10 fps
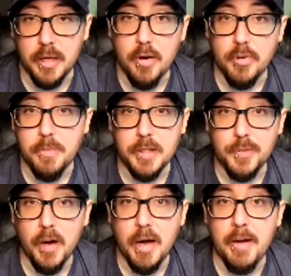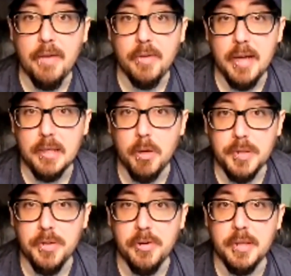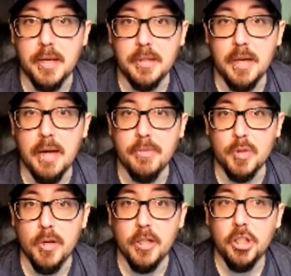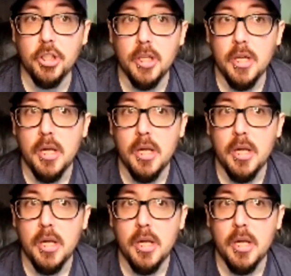Like I own a PS5, I have an Xbox Series X, and I have a Switch.